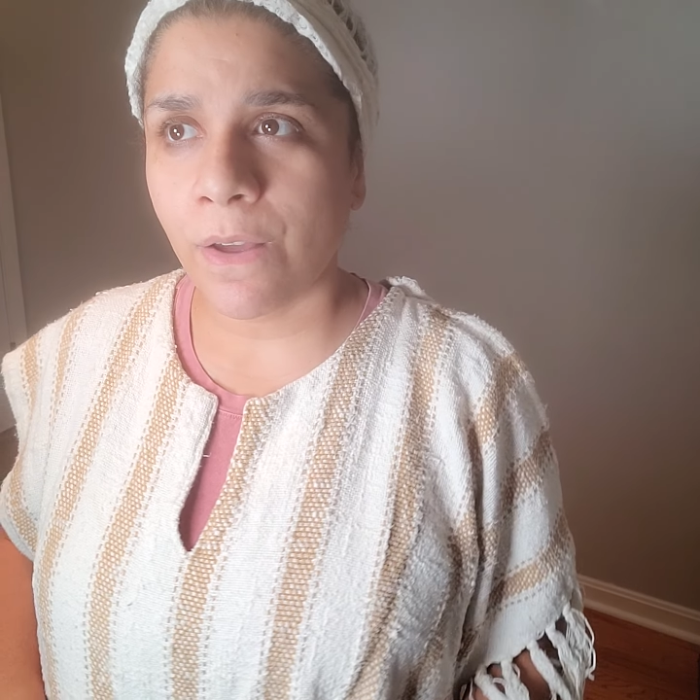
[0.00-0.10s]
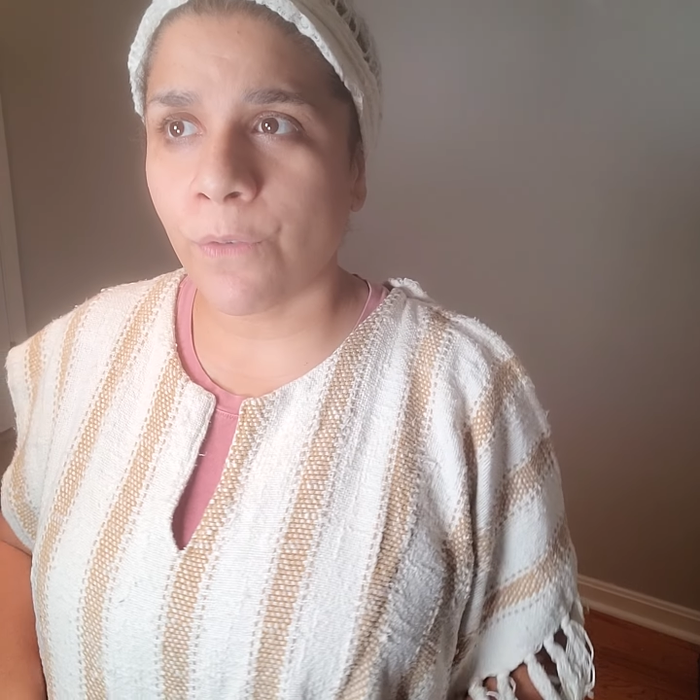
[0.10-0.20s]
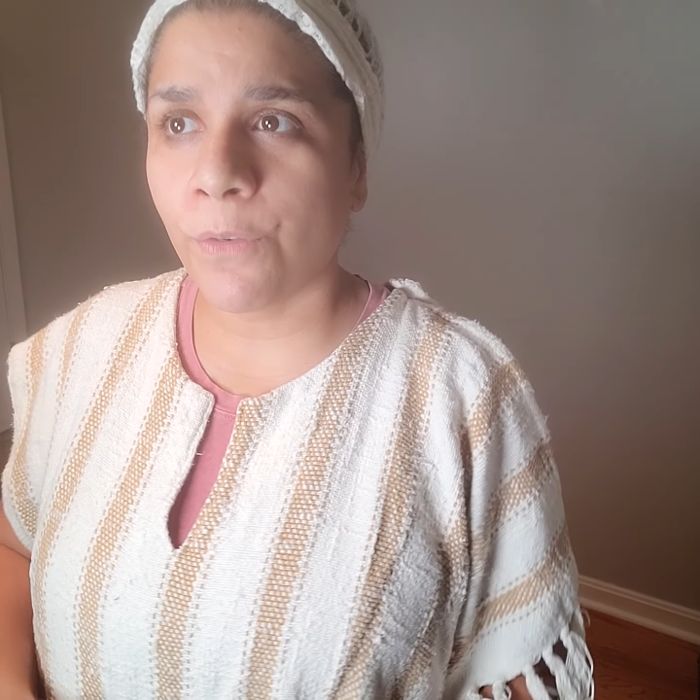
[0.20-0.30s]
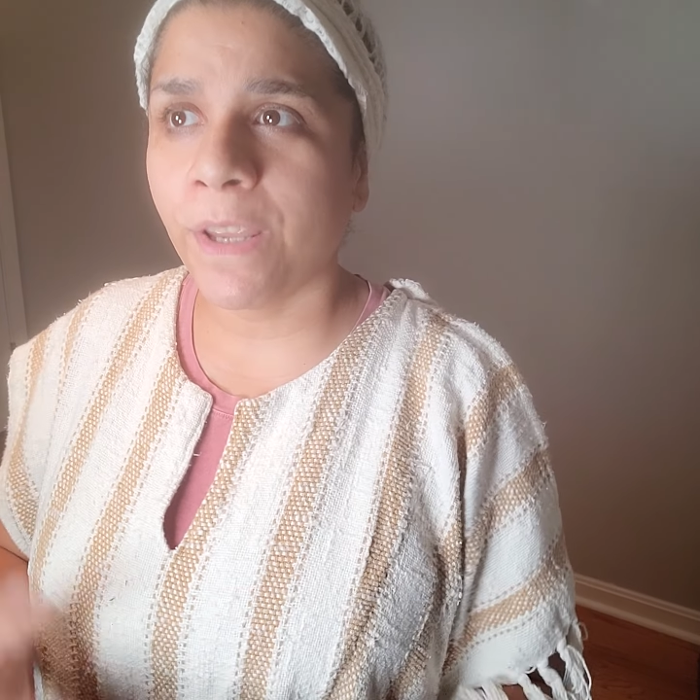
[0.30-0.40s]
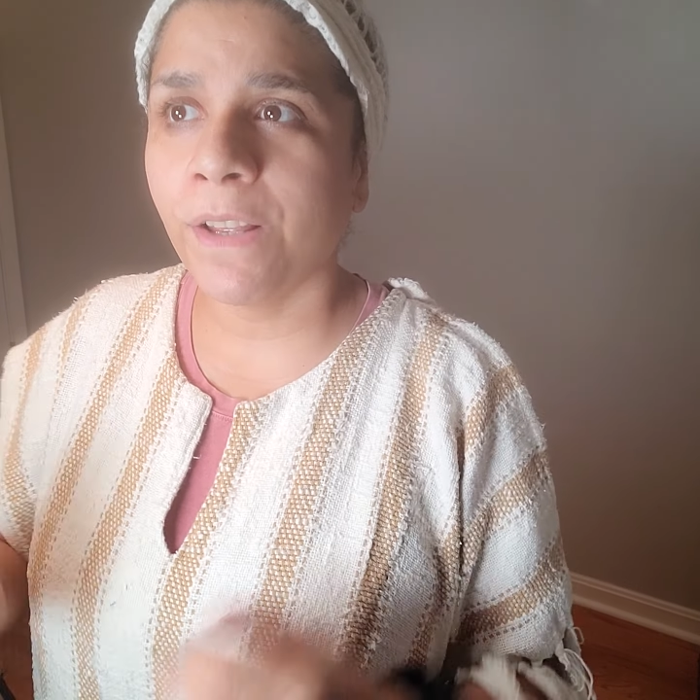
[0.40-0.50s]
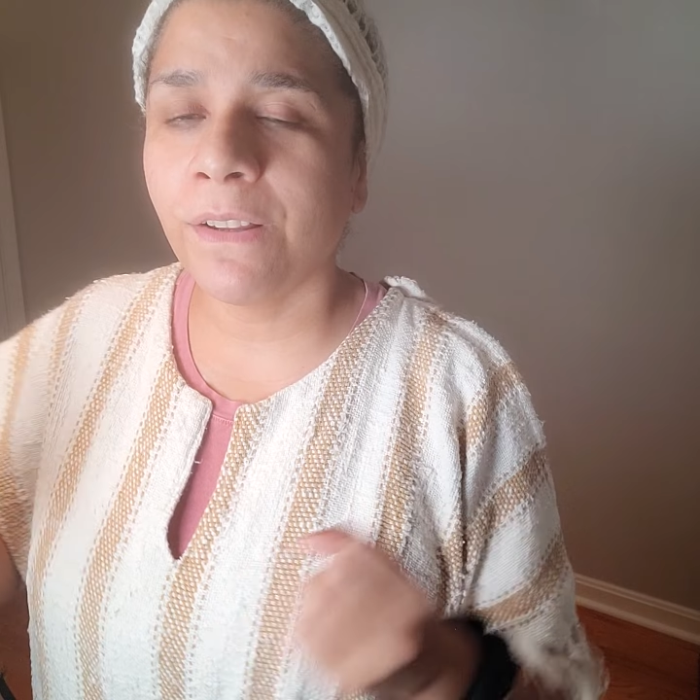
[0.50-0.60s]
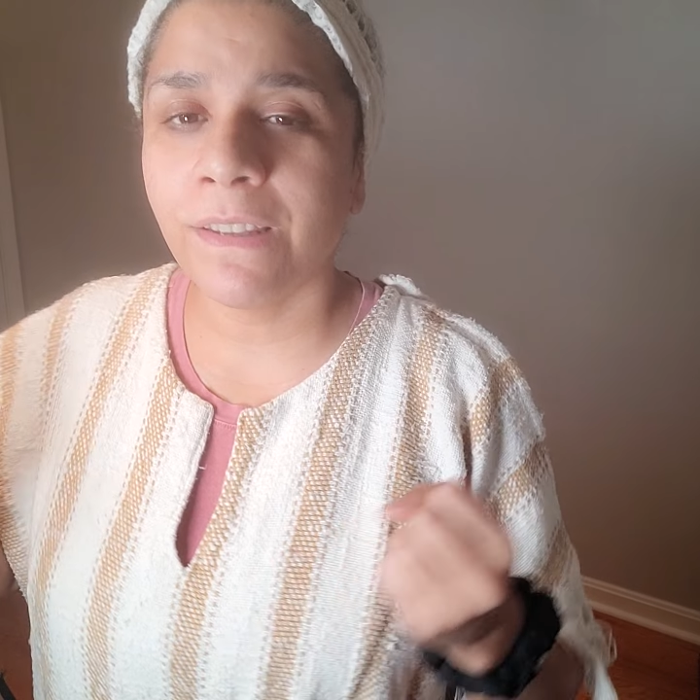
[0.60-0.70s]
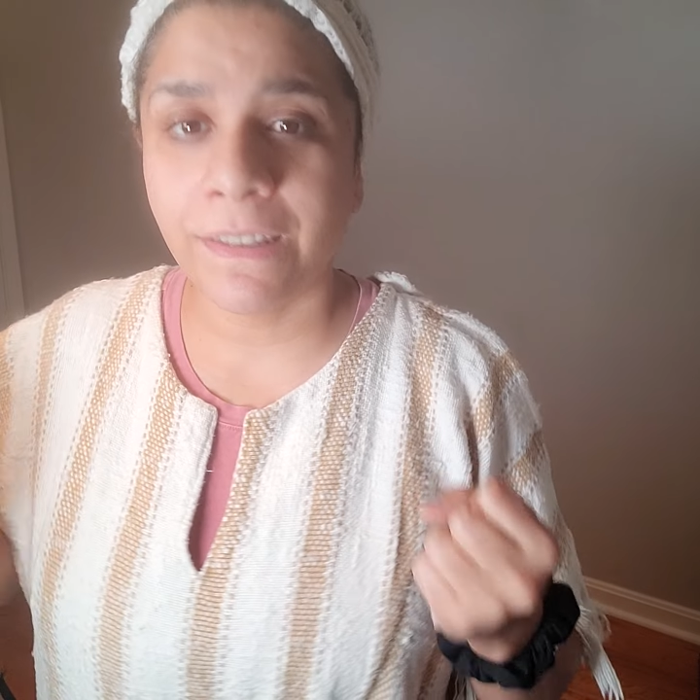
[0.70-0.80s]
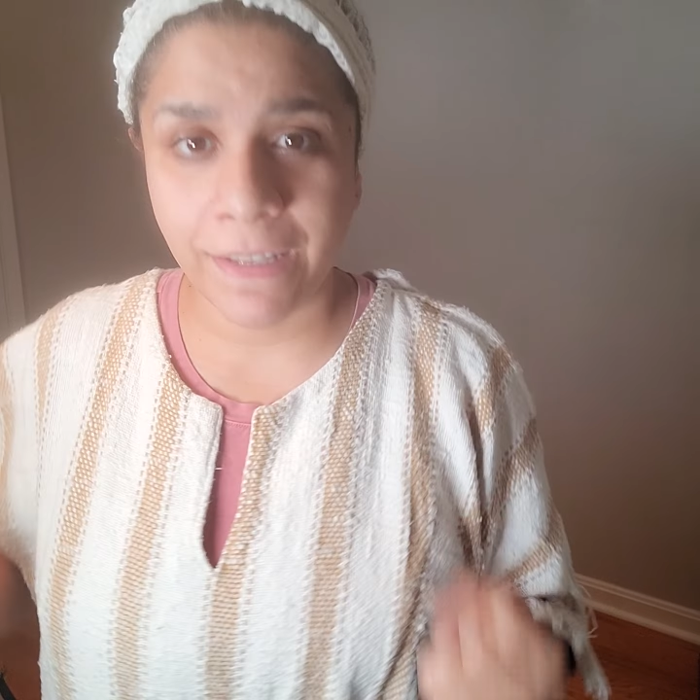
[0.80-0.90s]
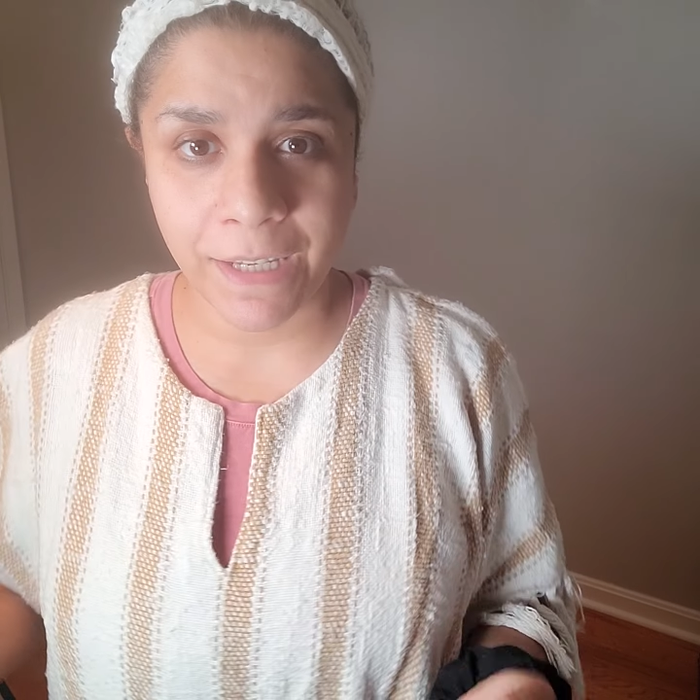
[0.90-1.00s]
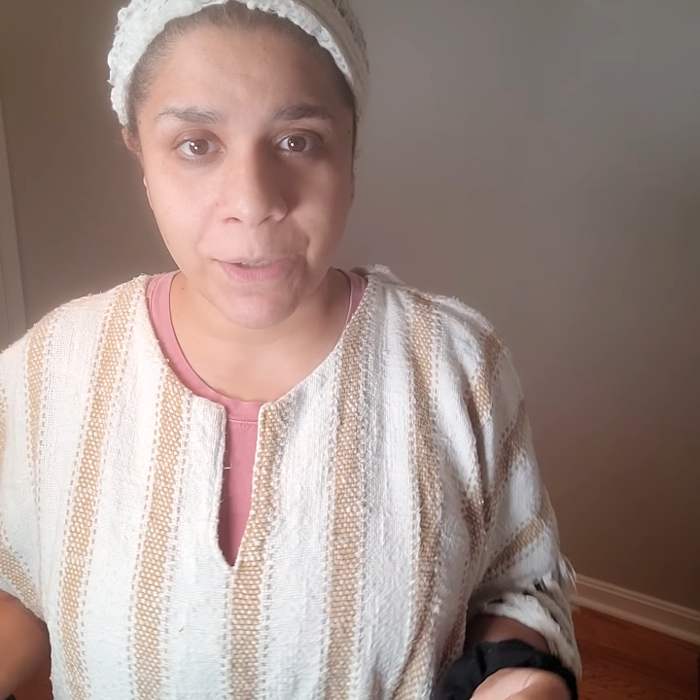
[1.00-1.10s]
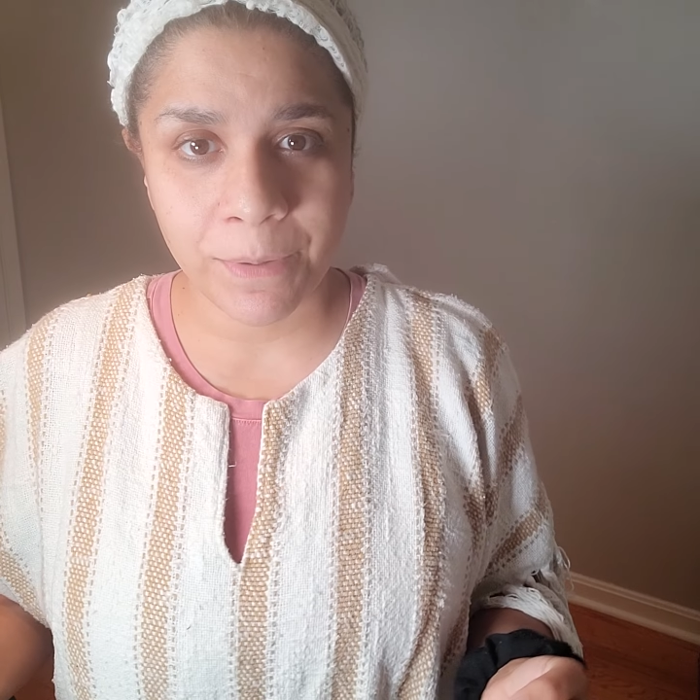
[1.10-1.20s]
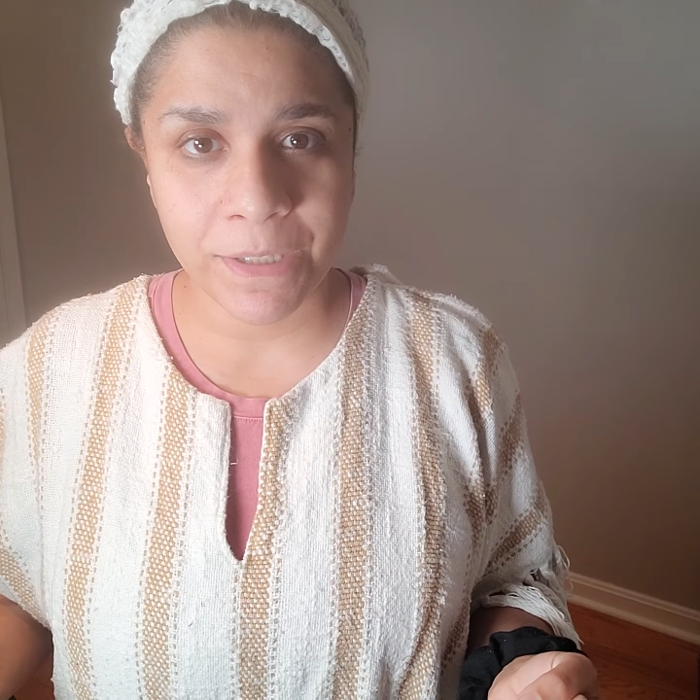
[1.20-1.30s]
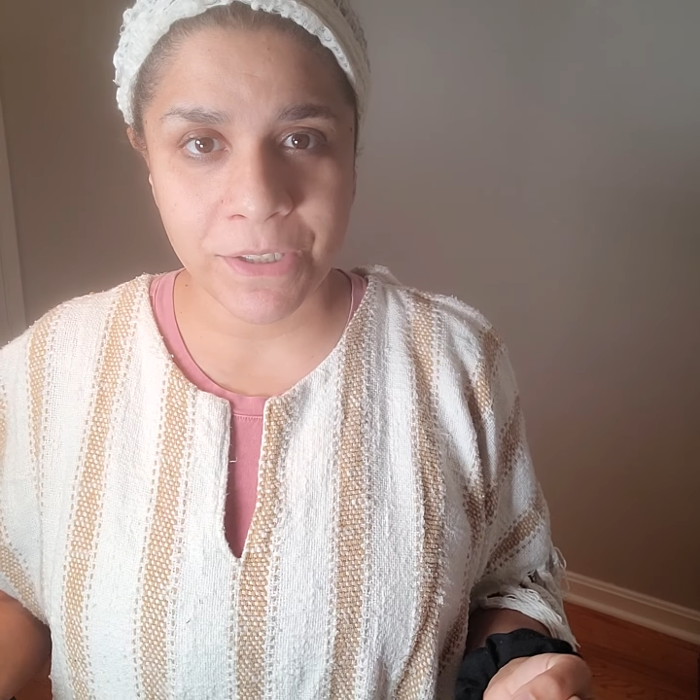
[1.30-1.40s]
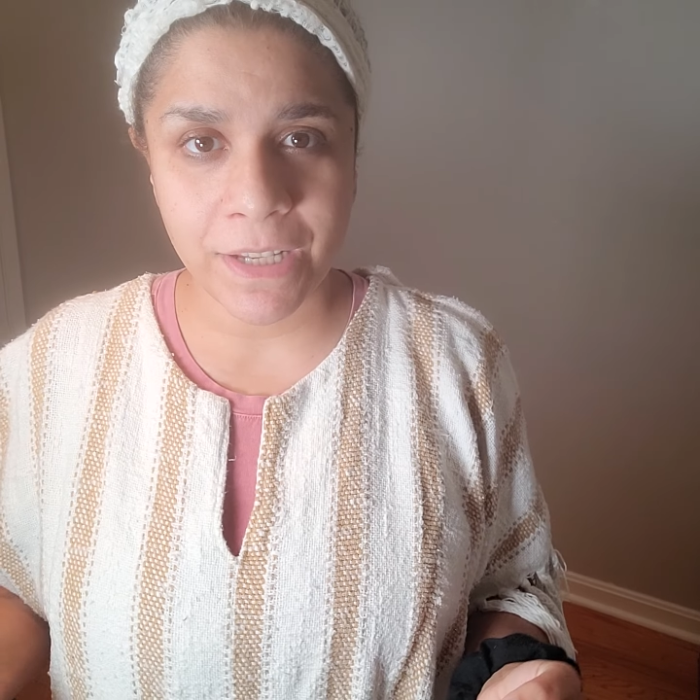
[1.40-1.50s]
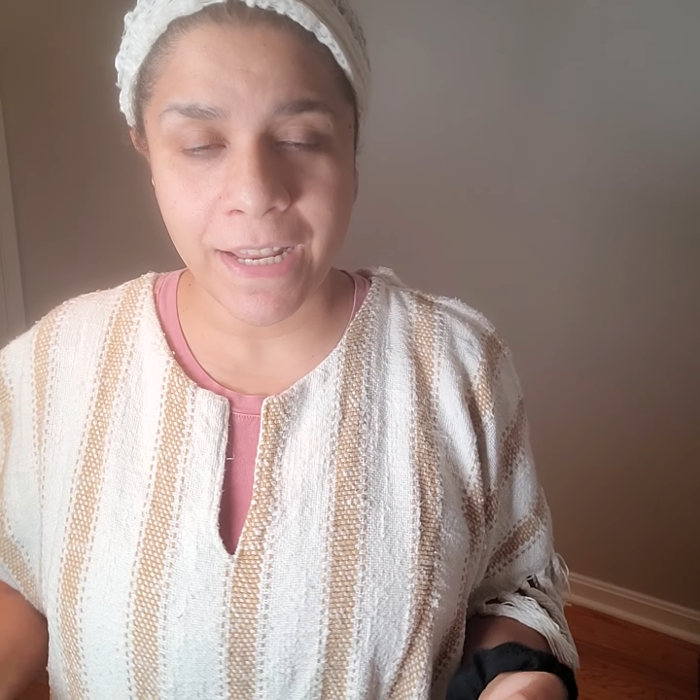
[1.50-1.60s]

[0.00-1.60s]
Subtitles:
real language